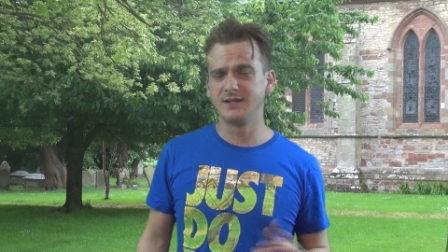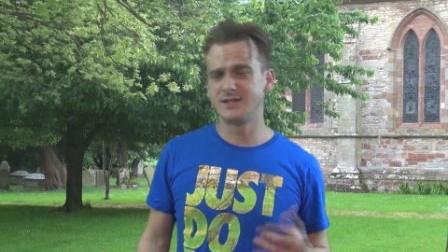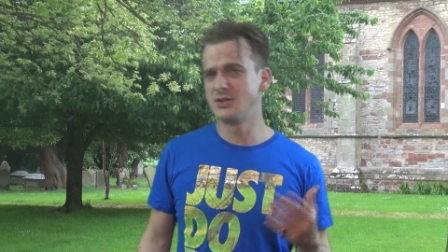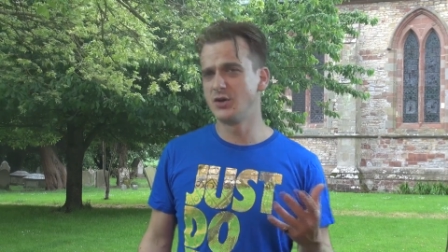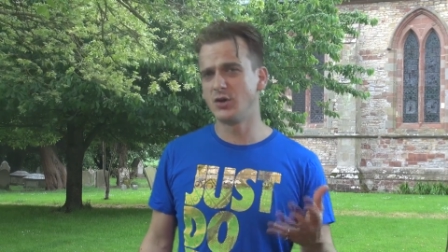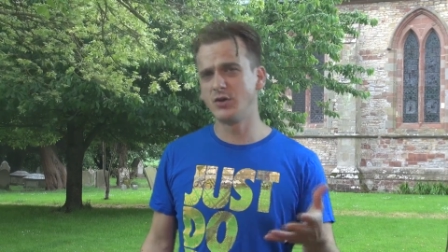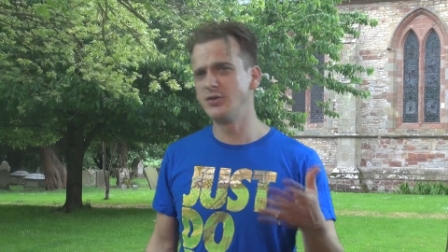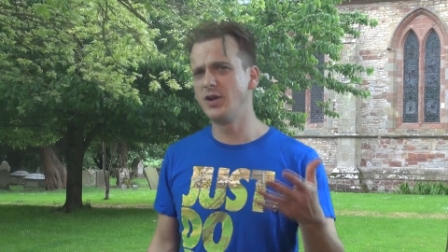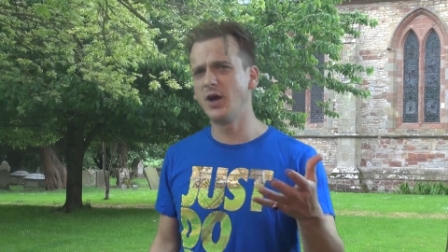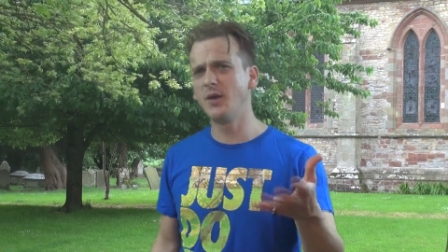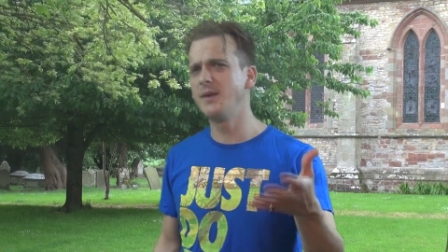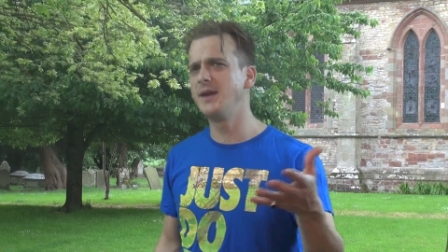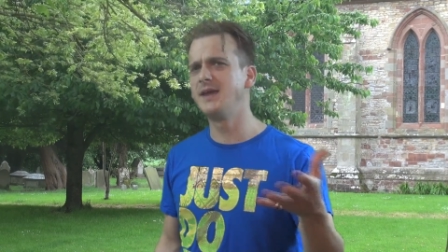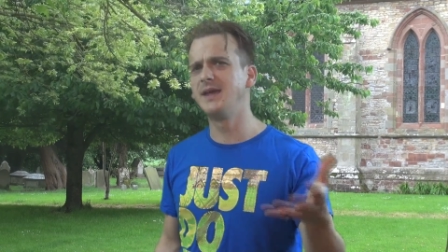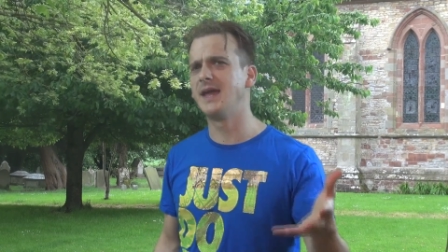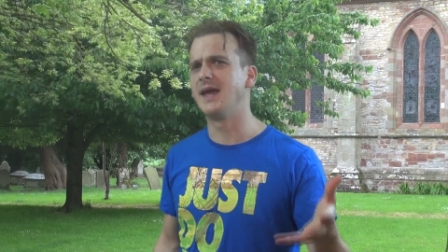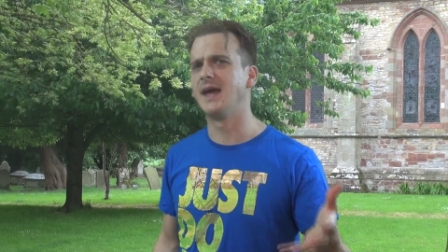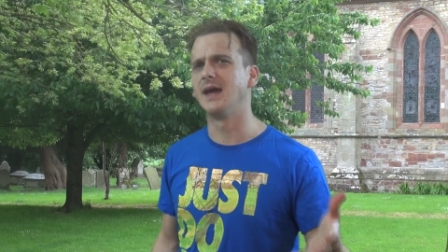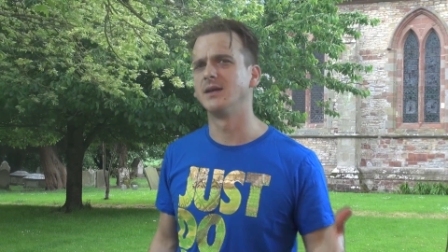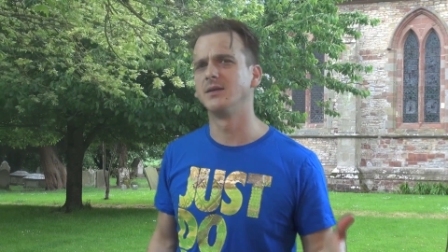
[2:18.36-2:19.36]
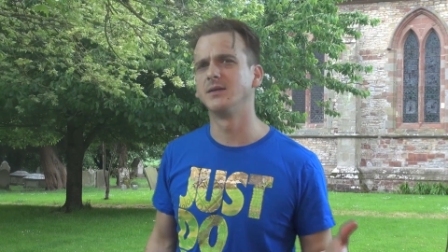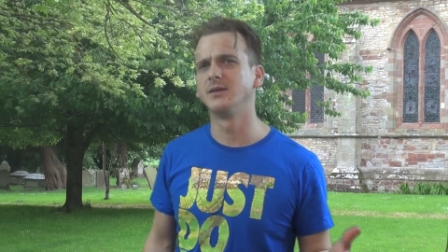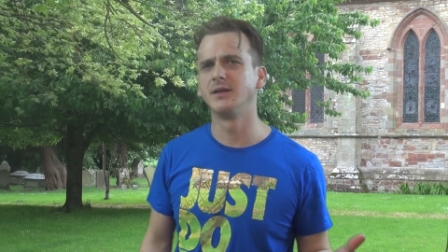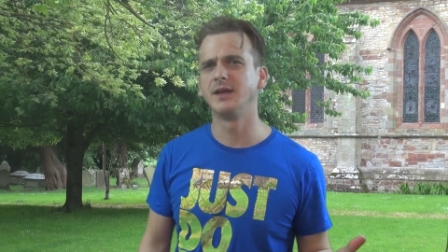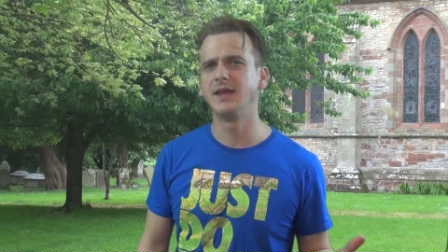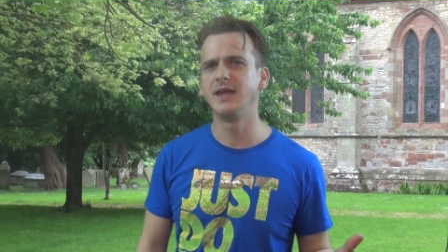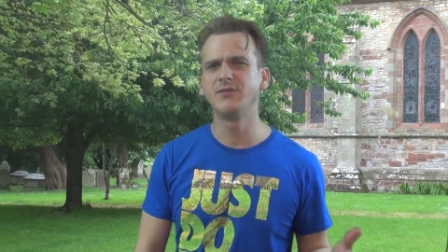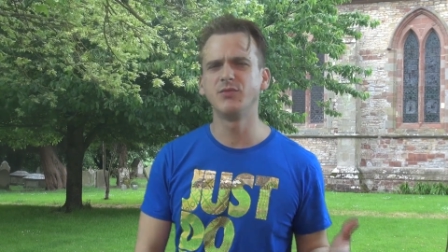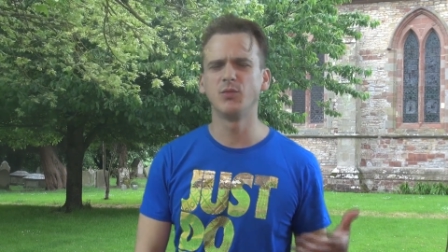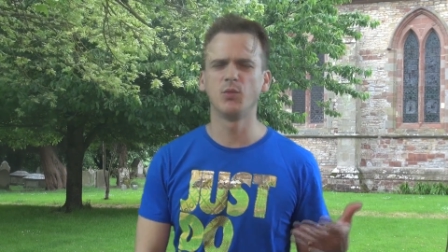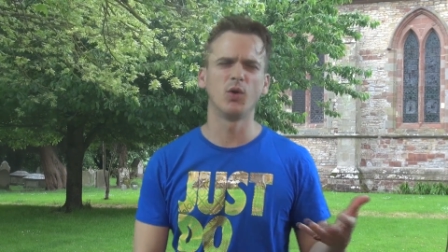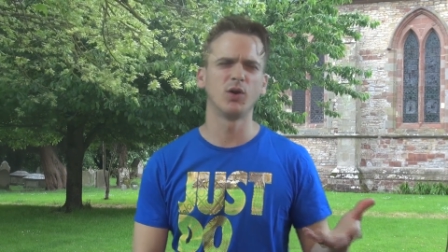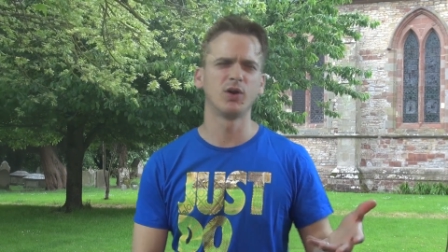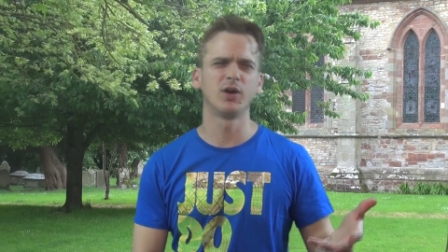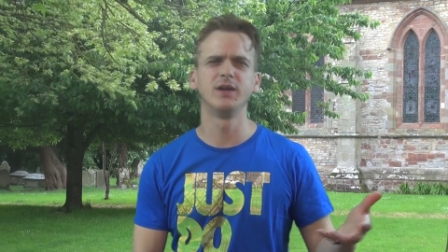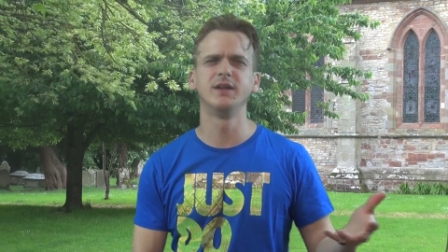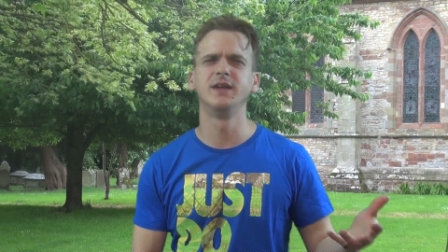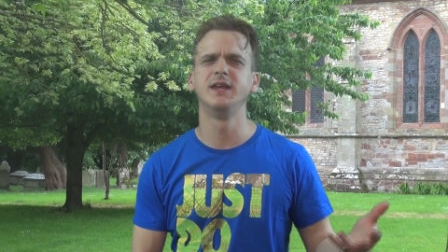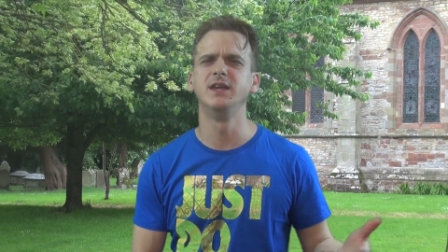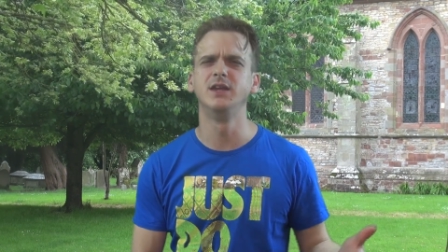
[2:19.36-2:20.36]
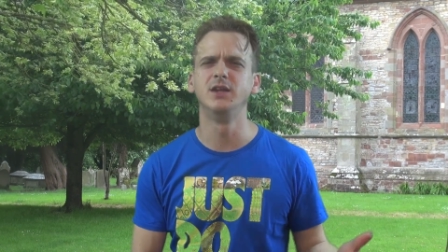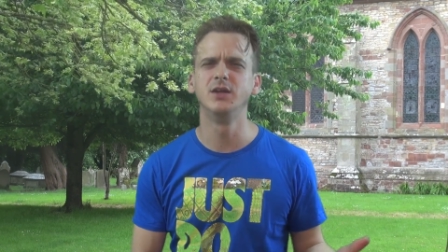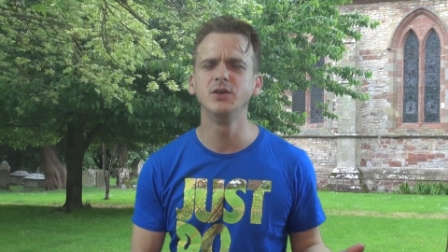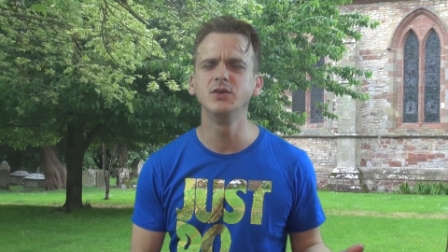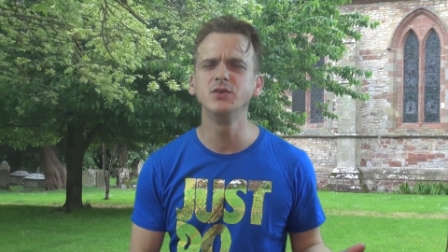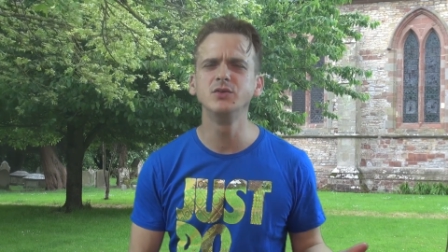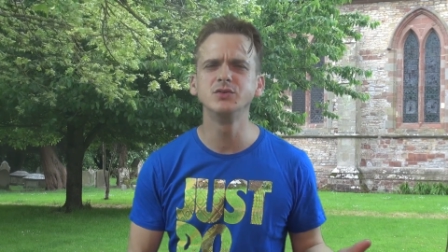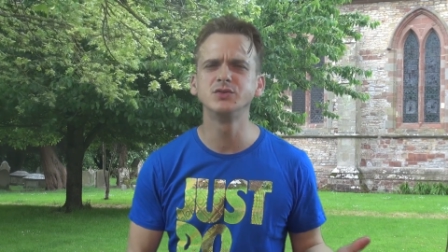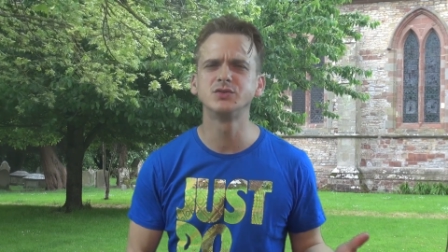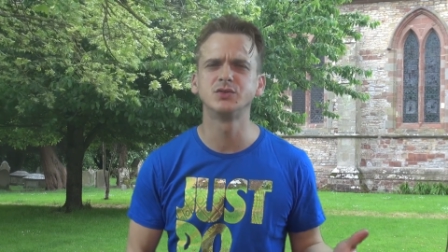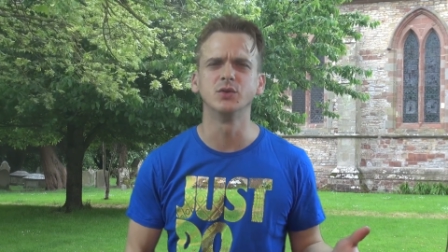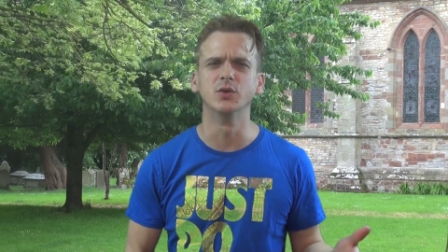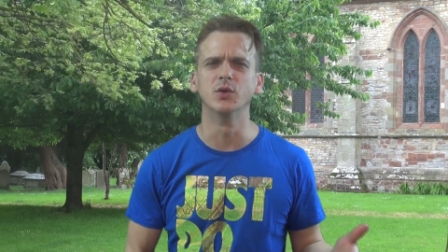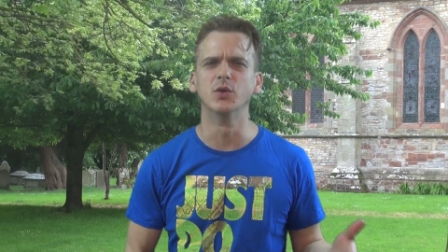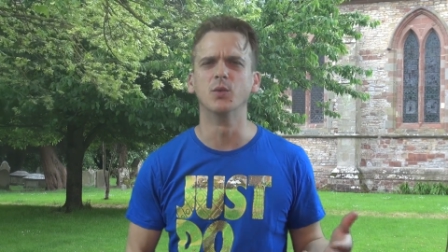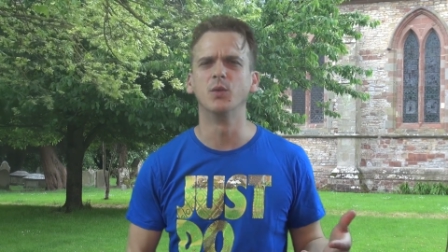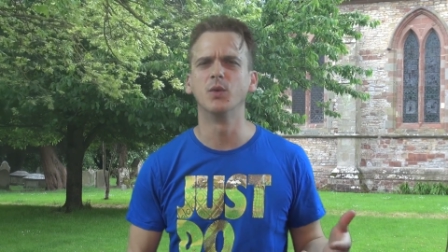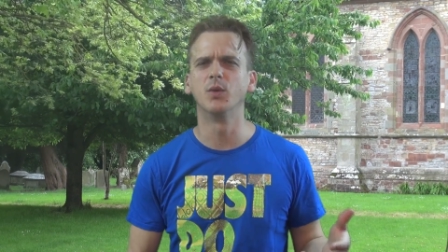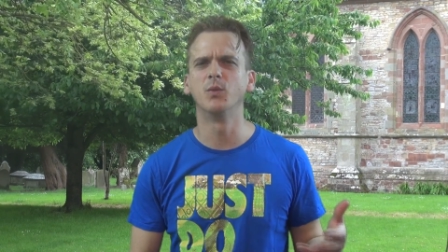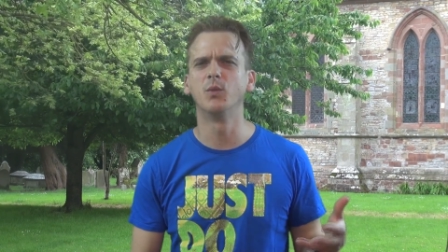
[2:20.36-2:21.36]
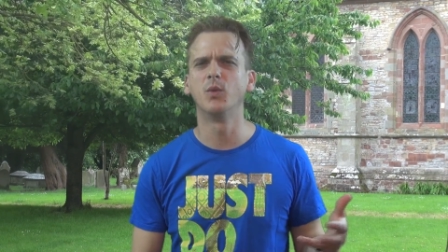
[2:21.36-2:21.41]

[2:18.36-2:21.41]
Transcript: not knowing yet even what gun he used or